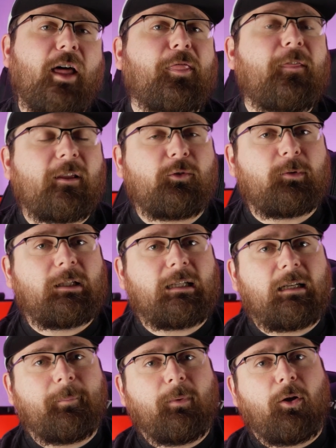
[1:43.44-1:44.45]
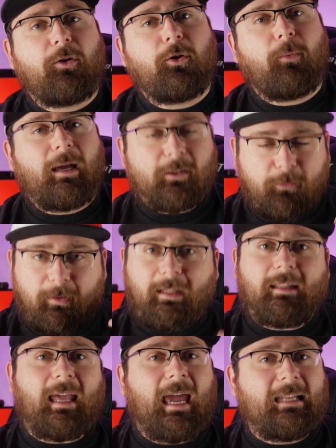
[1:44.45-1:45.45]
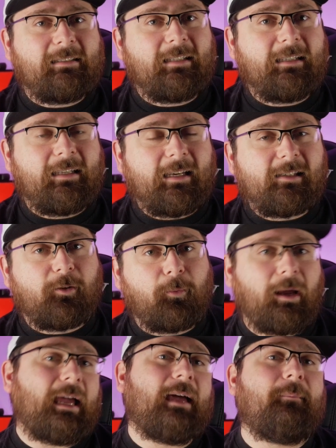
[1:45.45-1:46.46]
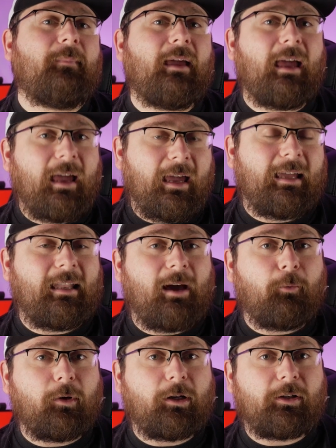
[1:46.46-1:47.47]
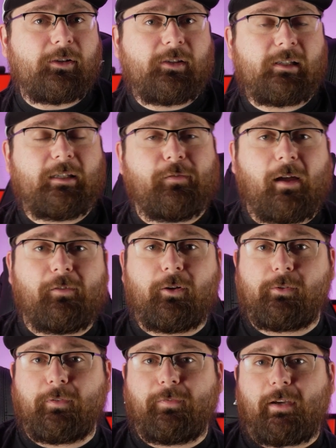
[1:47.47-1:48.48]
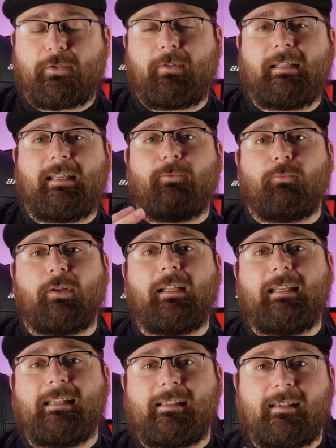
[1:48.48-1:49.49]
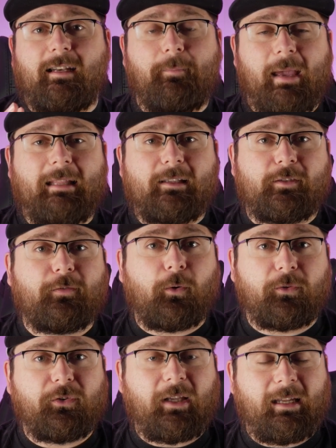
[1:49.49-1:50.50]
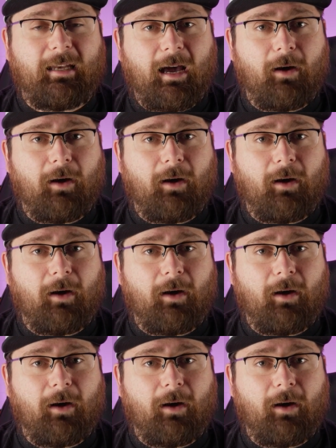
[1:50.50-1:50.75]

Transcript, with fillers: Nothing that's really gonna blow you away. It's really the 18 gigs of RAM and that 165 hertz refresh rate that really is gonna make this phone stand